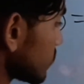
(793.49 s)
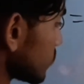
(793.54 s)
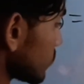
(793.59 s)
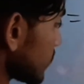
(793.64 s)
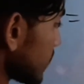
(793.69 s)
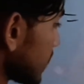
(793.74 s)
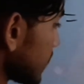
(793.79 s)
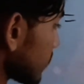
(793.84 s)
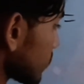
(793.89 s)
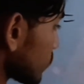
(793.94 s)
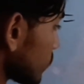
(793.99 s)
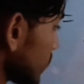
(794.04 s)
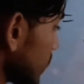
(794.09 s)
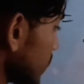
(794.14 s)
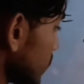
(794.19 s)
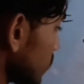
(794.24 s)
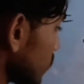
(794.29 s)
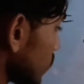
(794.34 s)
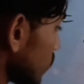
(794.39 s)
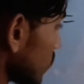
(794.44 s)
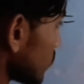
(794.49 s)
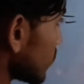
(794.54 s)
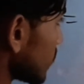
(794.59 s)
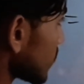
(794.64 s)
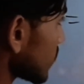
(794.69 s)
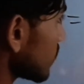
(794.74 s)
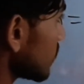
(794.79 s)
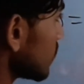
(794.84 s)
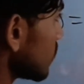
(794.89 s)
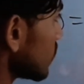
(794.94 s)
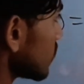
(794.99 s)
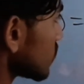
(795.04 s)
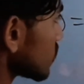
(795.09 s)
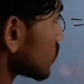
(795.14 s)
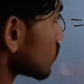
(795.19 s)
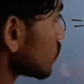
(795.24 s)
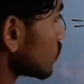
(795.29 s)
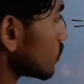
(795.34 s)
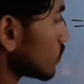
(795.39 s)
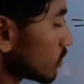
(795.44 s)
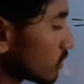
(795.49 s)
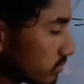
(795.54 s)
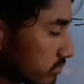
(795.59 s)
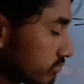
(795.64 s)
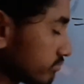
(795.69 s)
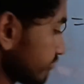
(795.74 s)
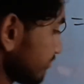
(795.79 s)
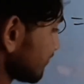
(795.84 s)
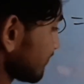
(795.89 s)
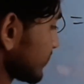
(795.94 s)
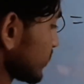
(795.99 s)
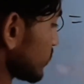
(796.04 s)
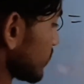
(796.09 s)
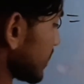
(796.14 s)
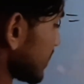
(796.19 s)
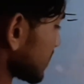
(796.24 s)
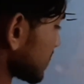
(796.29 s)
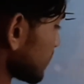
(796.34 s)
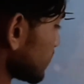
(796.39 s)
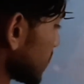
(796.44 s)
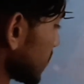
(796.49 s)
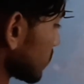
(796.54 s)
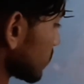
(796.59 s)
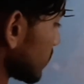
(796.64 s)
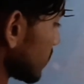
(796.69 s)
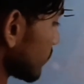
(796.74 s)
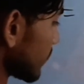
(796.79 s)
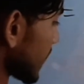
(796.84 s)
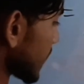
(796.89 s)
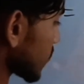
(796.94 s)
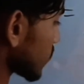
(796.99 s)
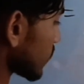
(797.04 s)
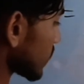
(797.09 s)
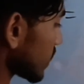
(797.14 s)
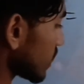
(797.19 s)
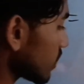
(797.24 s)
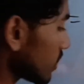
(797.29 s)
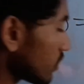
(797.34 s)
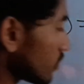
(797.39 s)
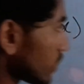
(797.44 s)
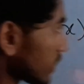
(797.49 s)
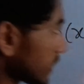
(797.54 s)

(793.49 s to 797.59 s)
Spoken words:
you get 3 over 2, you get simply 3 factorial.